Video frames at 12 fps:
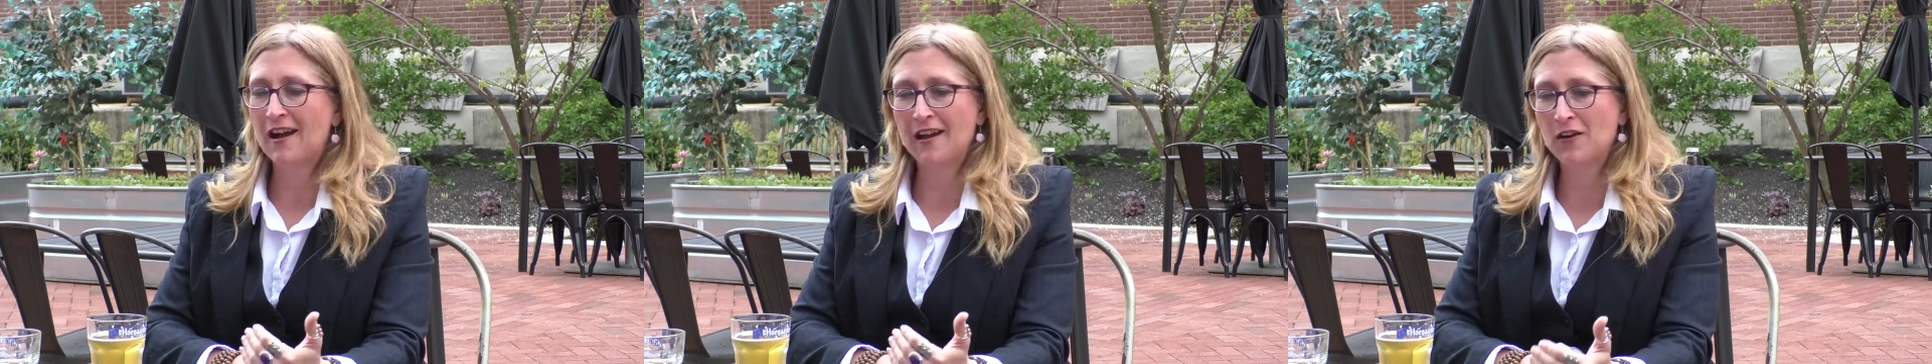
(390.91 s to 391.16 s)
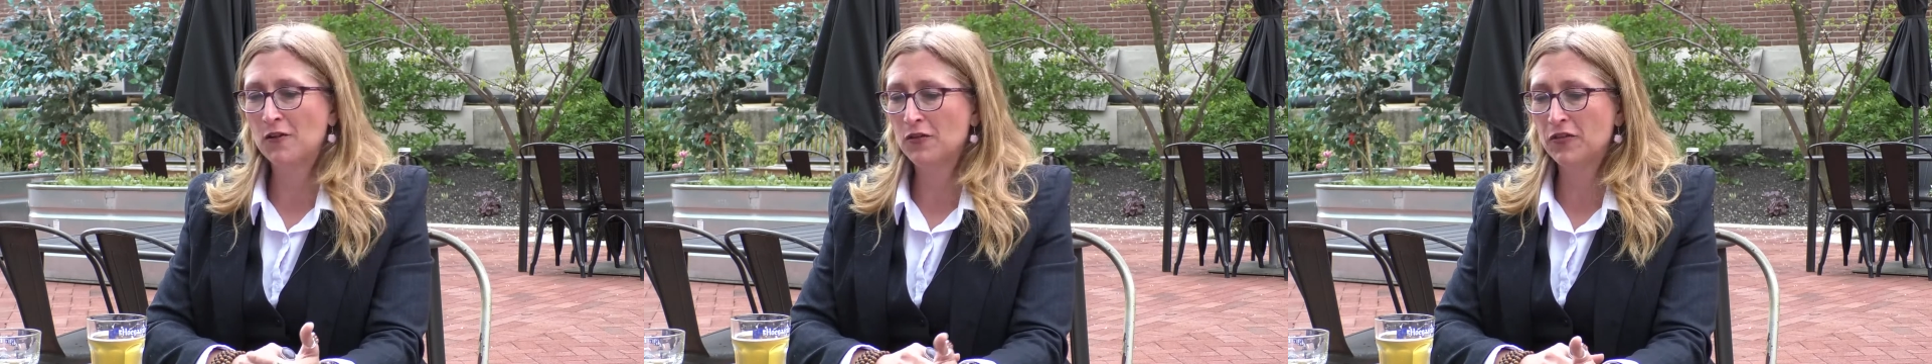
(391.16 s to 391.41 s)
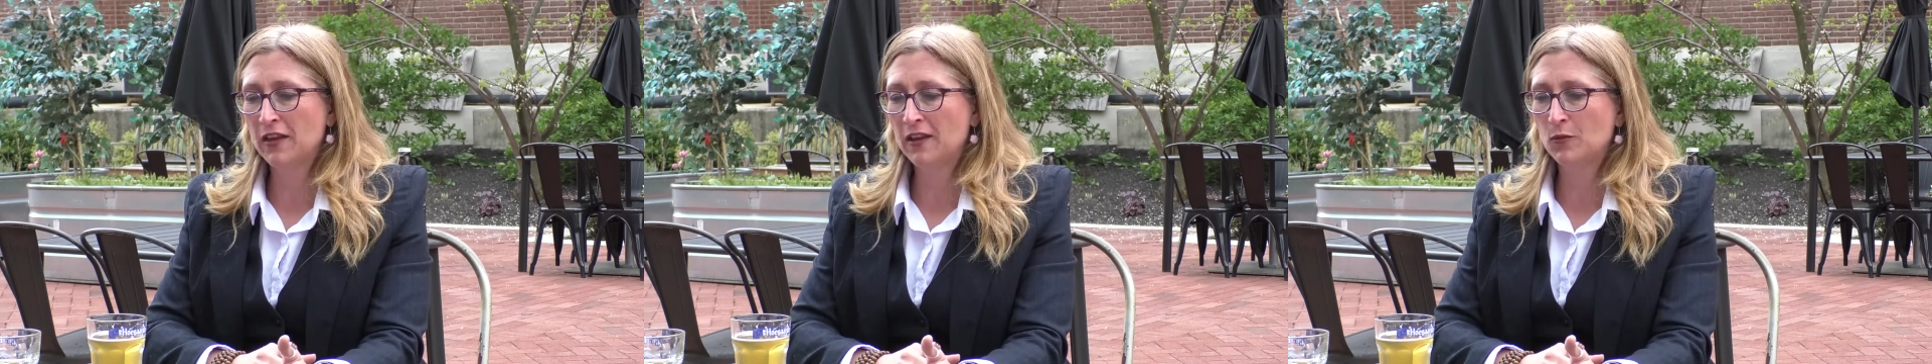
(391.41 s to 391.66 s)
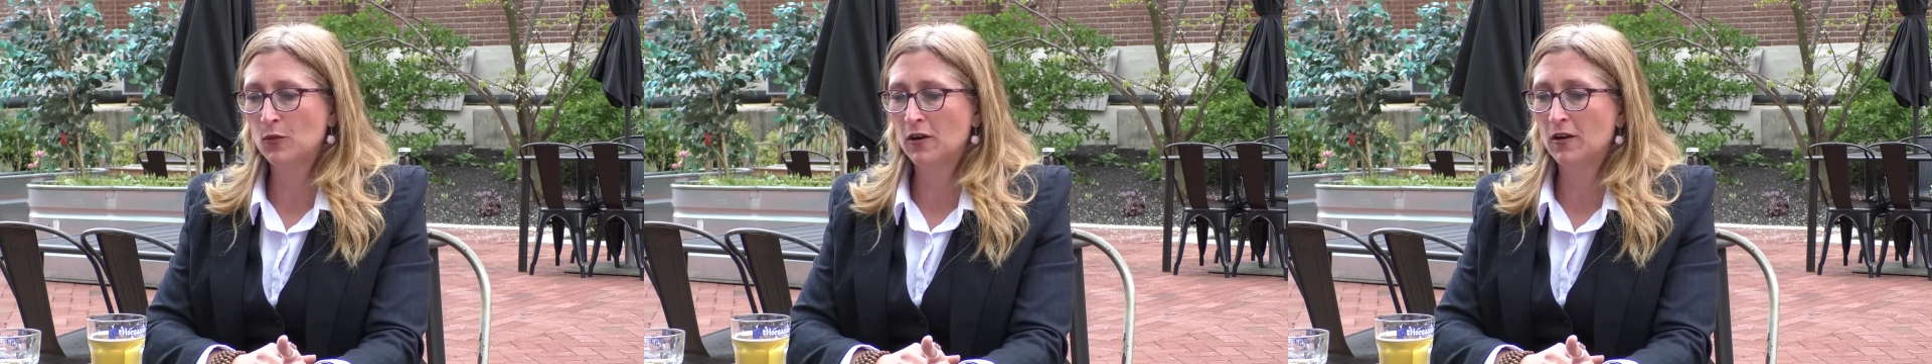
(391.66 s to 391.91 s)
I don't
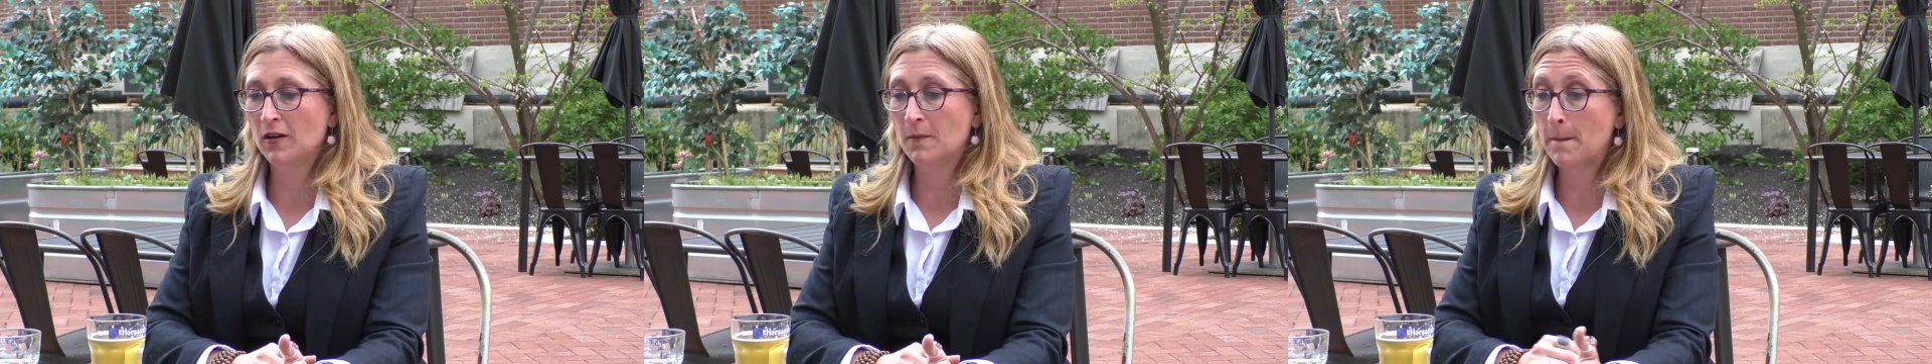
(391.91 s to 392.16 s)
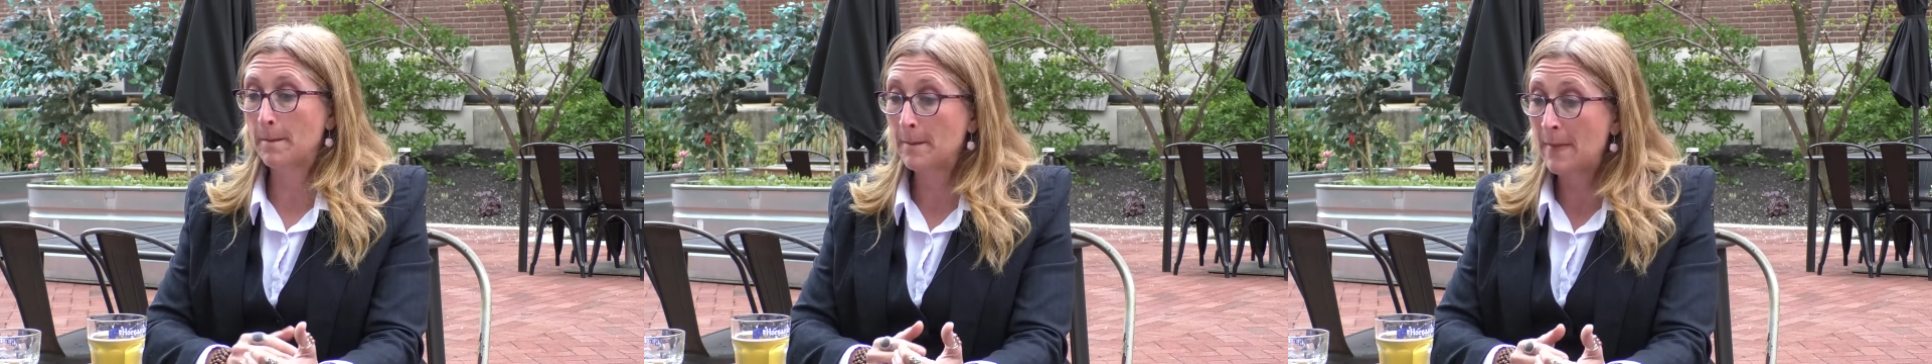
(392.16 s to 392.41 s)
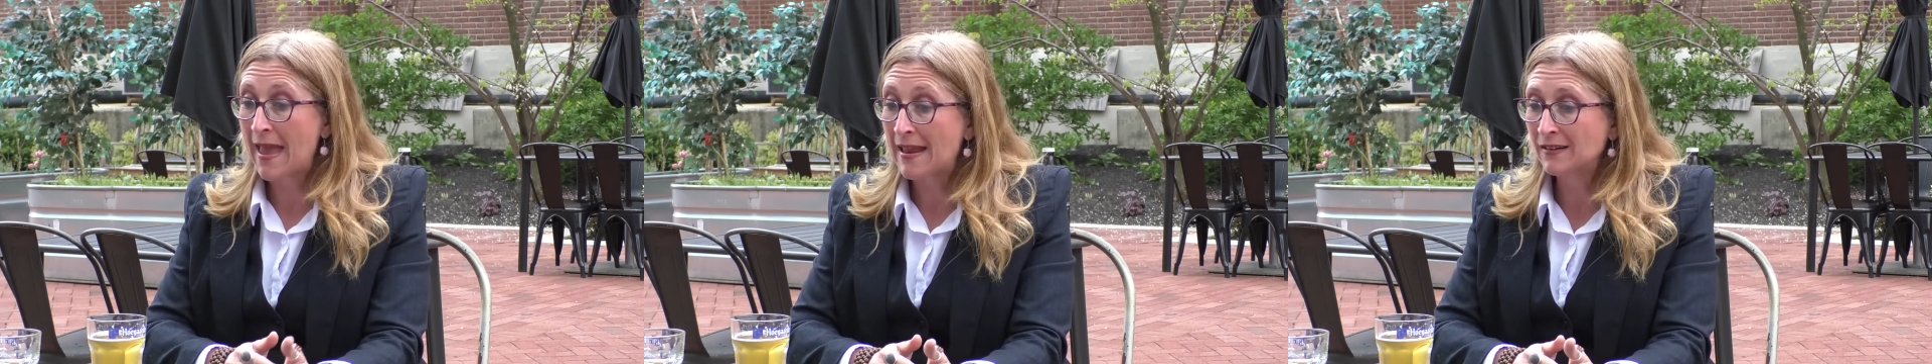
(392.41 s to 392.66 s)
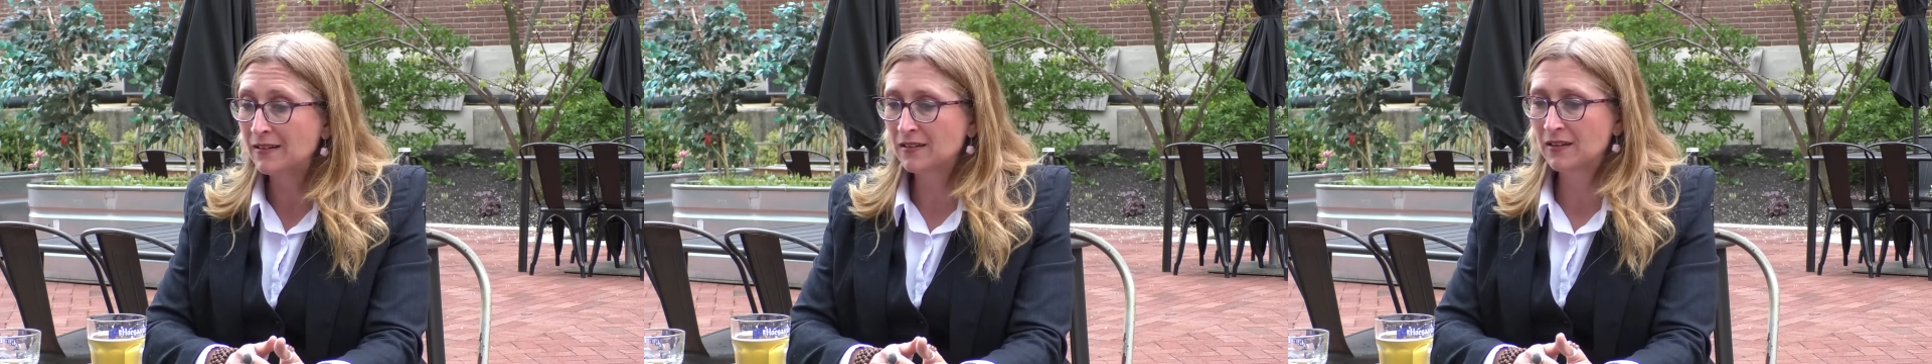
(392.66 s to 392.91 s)
think we're
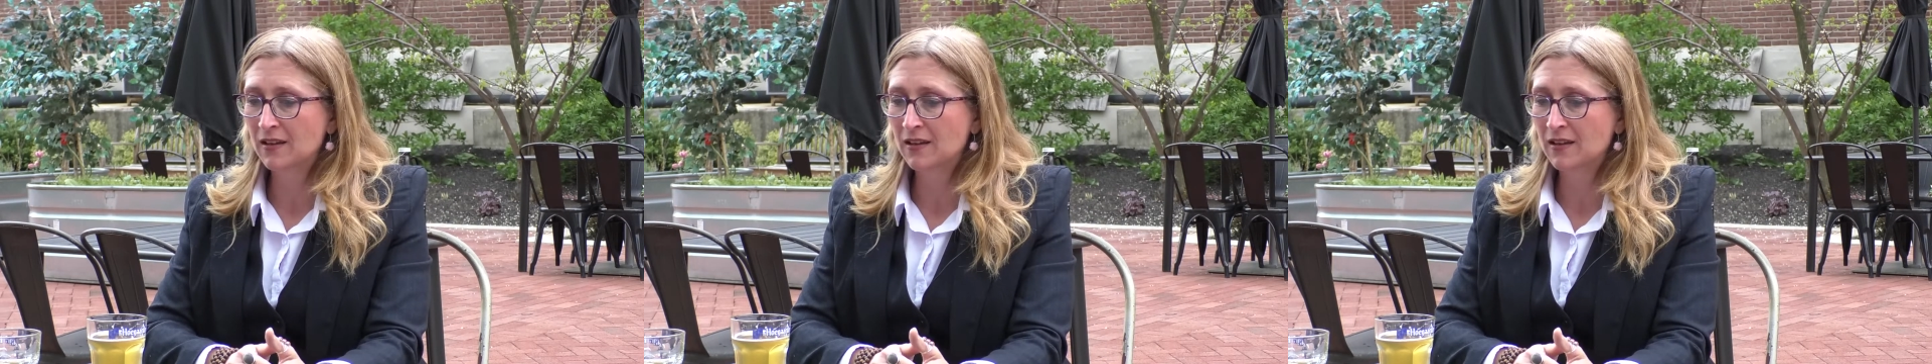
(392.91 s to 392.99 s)
meant